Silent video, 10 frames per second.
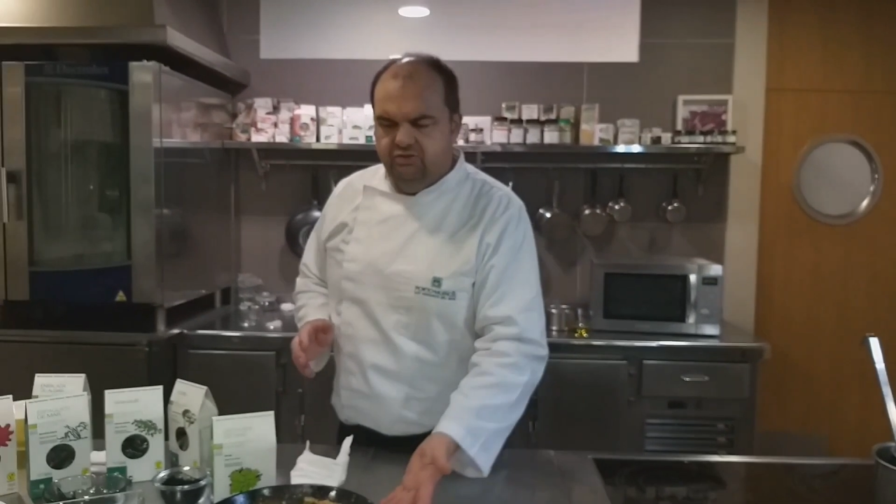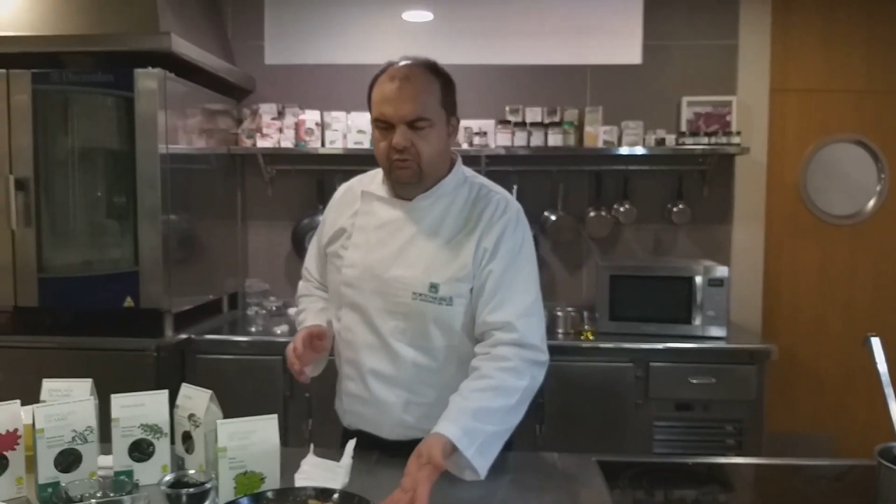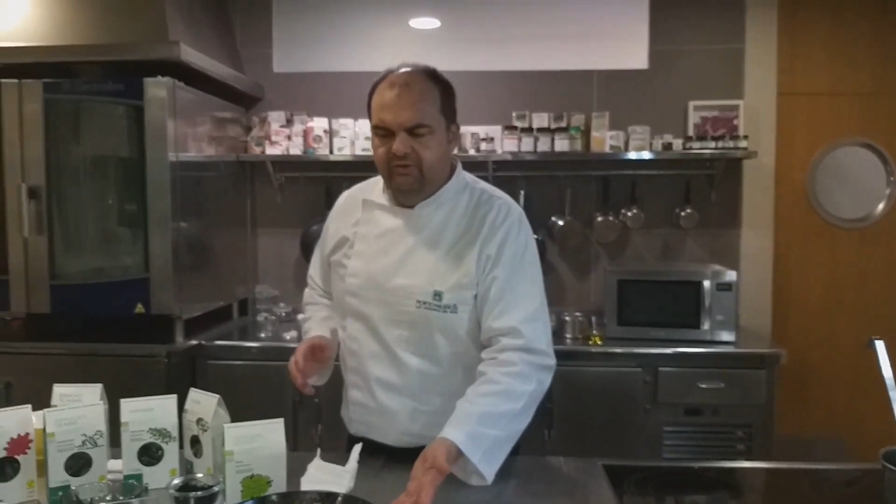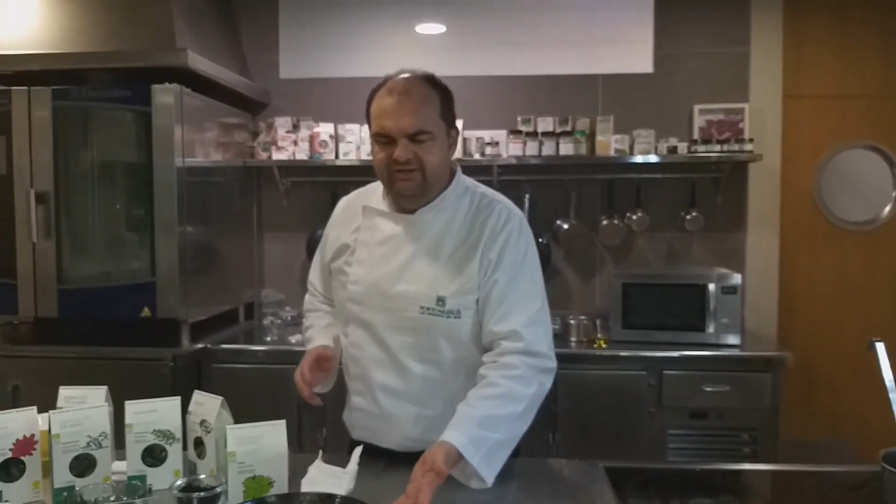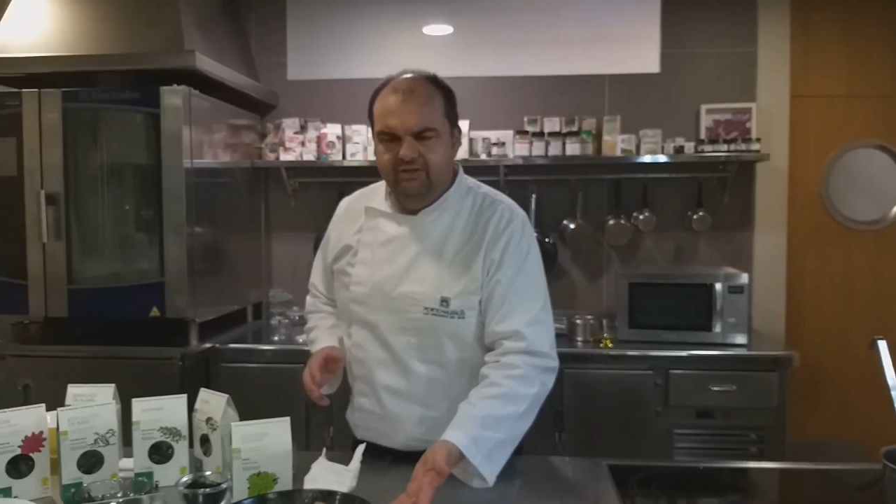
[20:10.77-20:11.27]
to
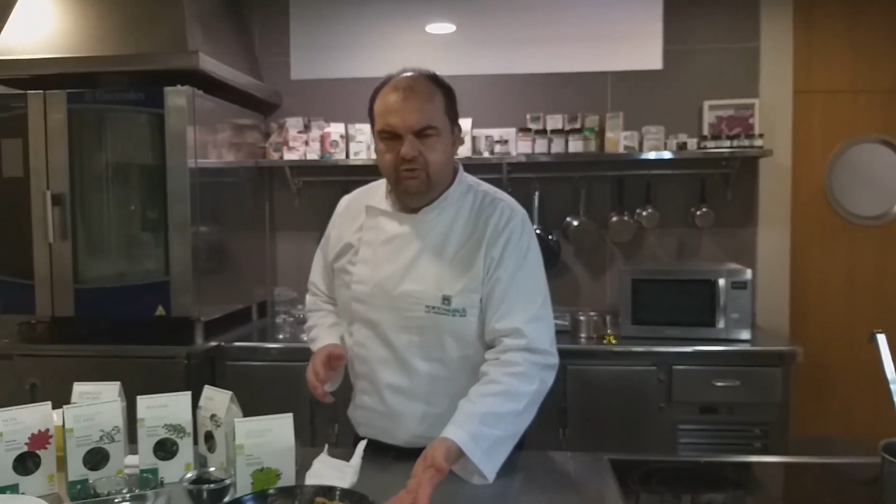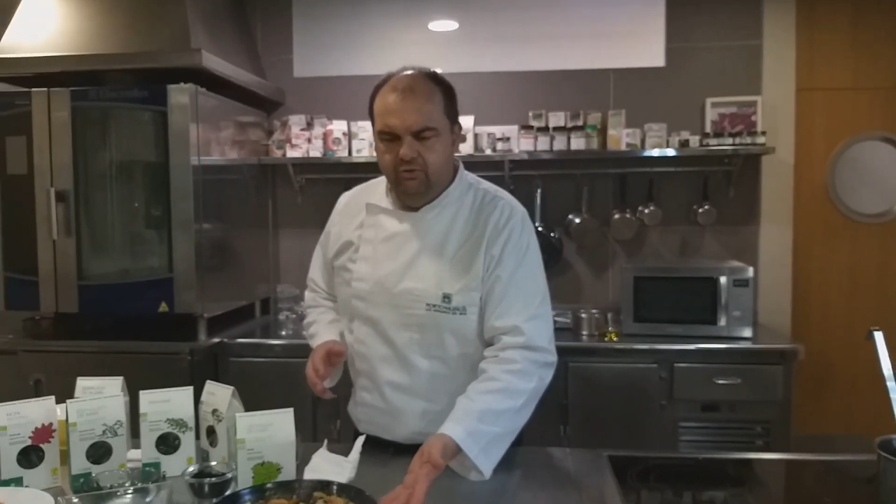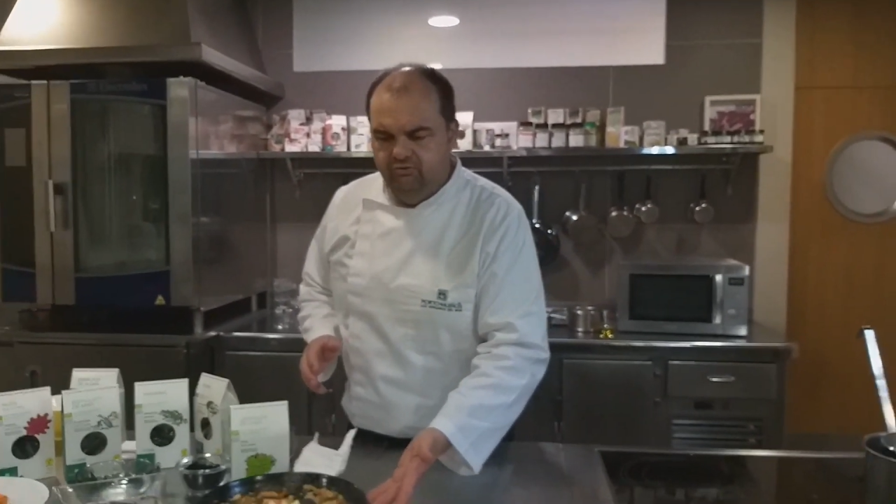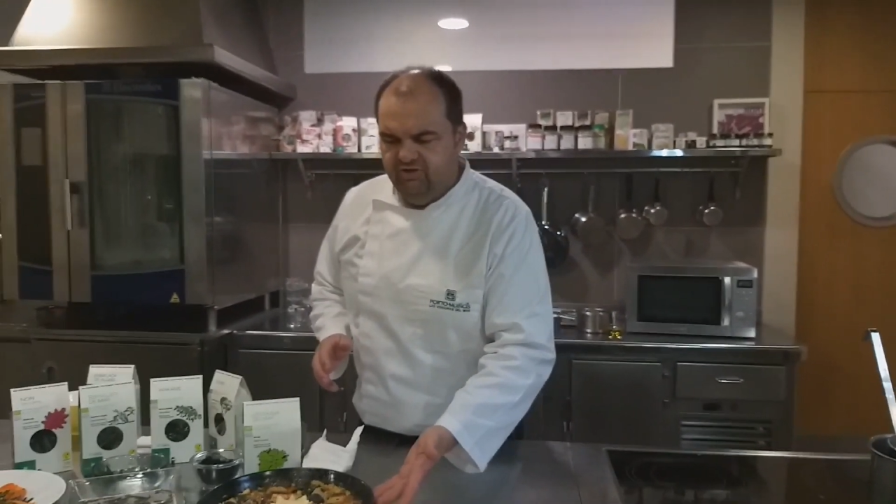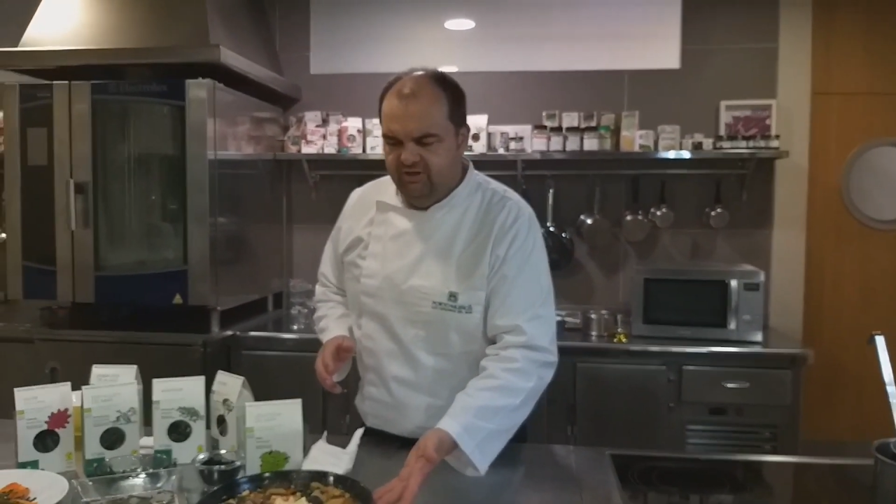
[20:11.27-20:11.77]
use it.
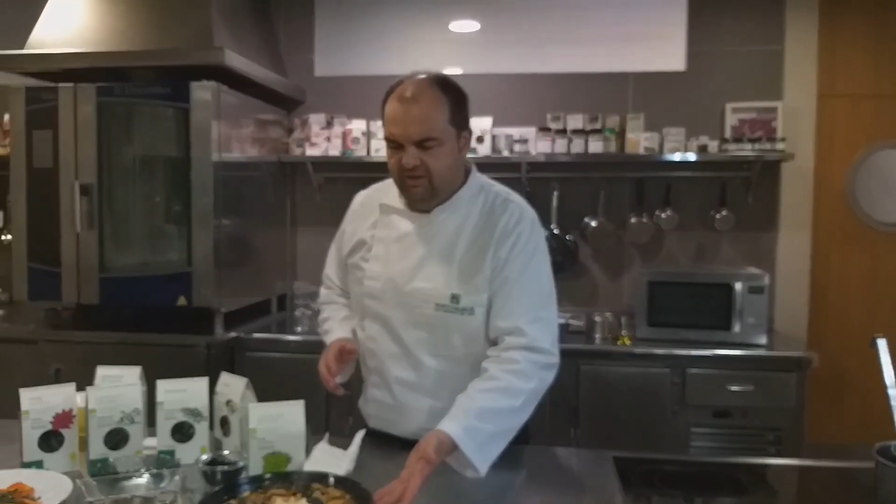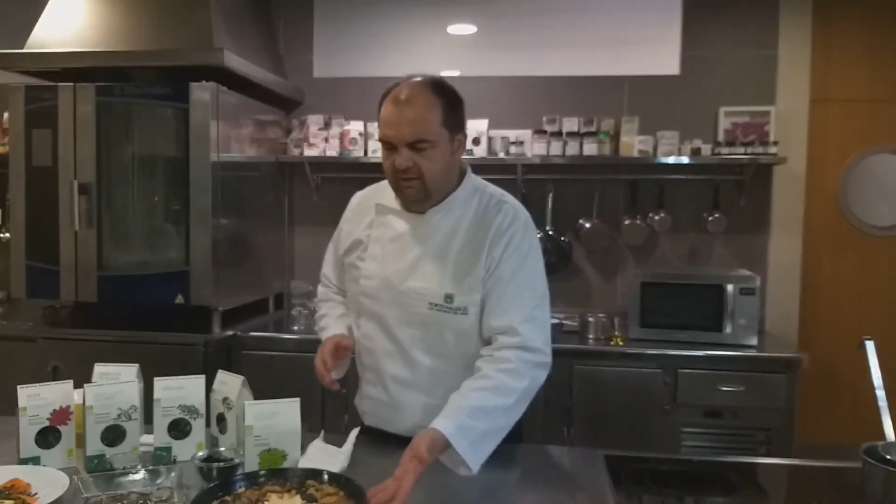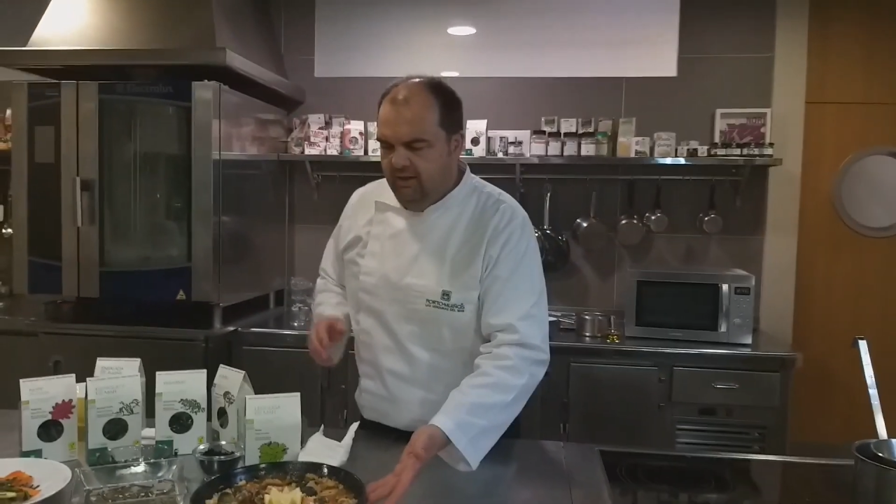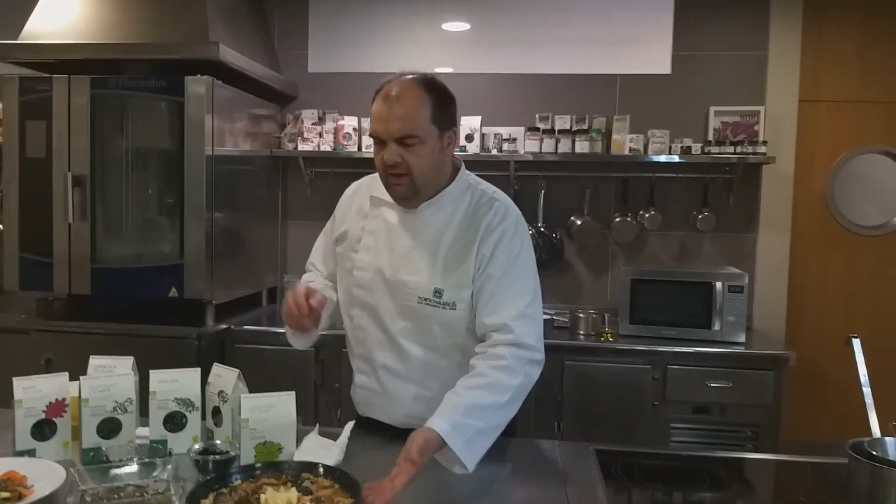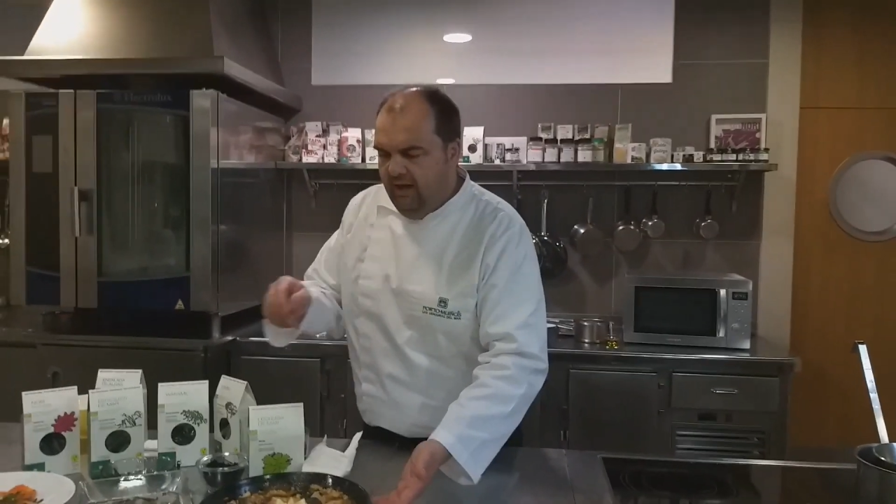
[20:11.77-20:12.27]
And
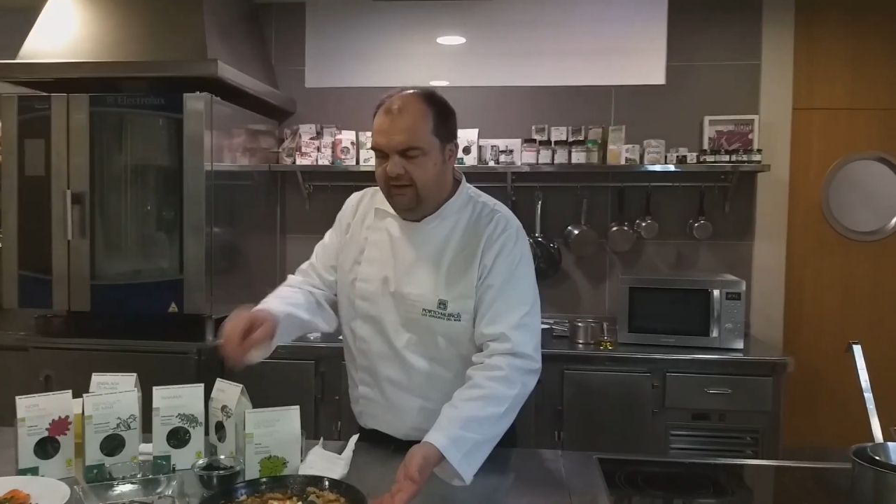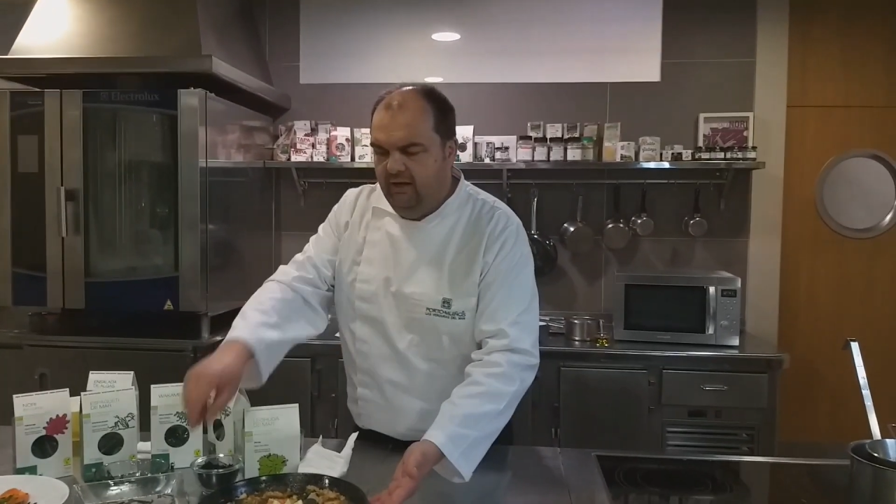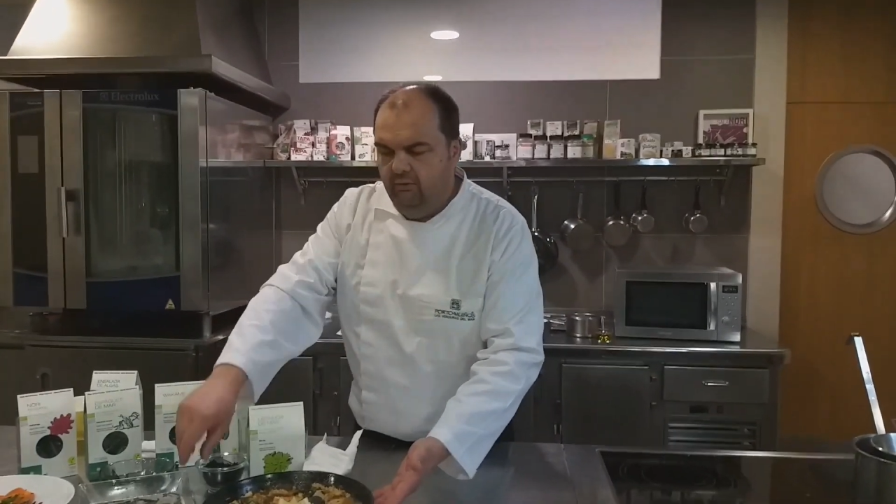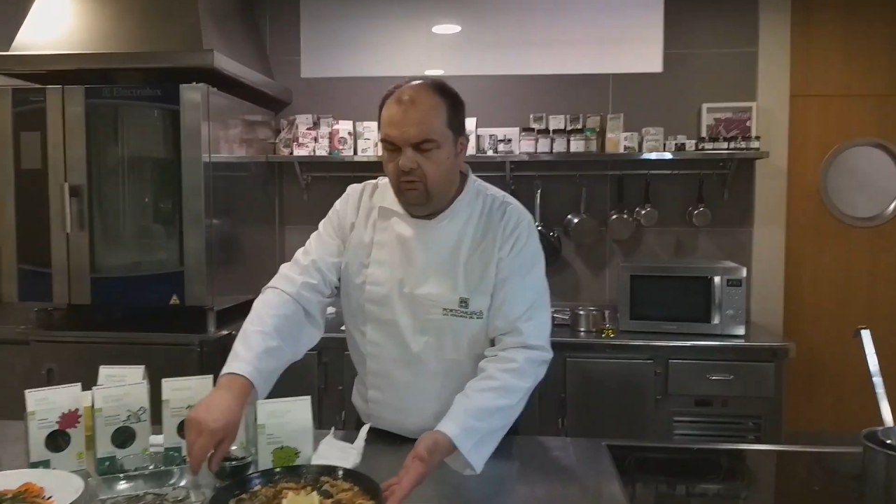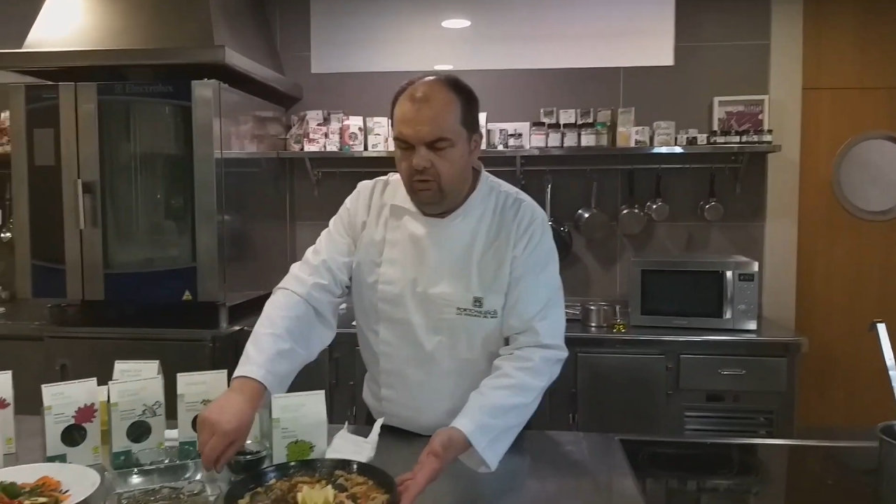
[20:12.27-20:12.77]
now we go
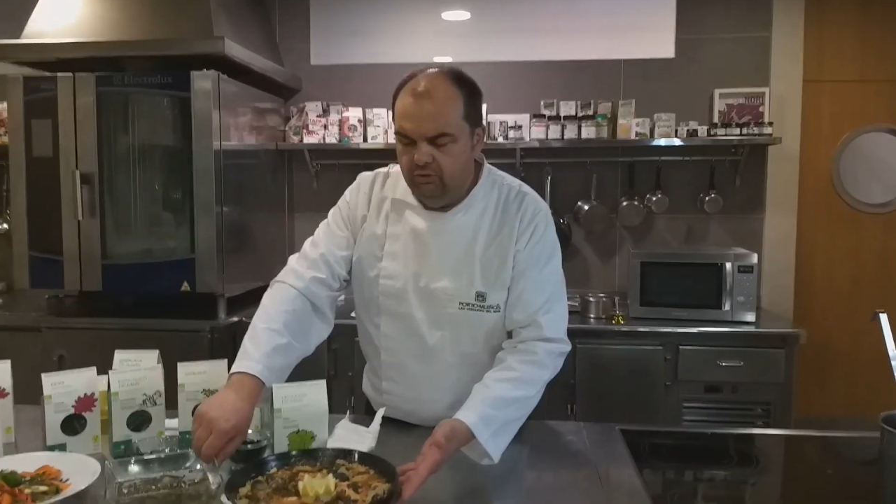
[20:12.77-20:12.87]
to